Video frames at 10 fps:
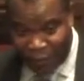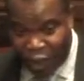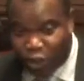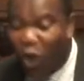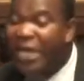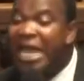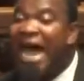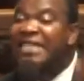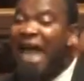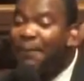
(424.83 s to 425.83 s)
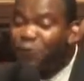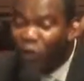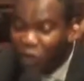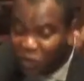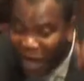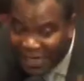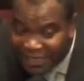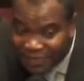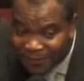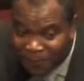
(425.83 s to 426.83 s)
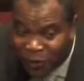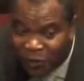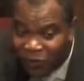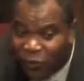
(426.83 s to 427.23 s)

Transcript: So he has absolute right to